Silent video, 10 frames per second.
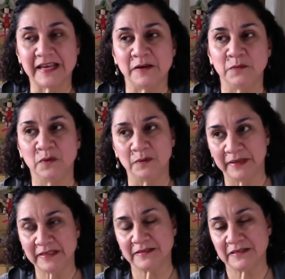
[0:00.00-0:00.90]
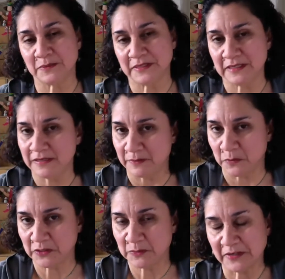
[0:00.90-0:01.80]
And what makes these wins even
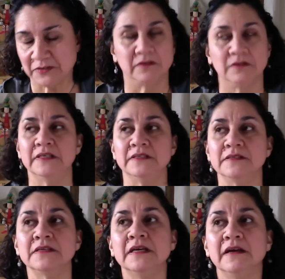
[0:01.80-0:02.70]
more special is